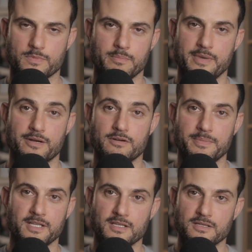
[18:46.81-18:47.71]
a better
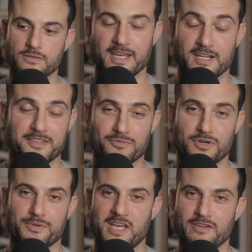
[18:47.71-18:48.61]
opinion, and nothing
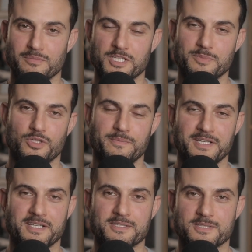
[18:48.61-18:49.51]
wrong with having multiple
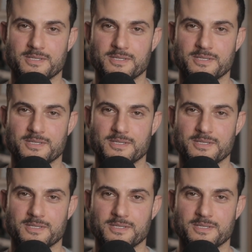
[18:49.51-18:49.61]
opinions.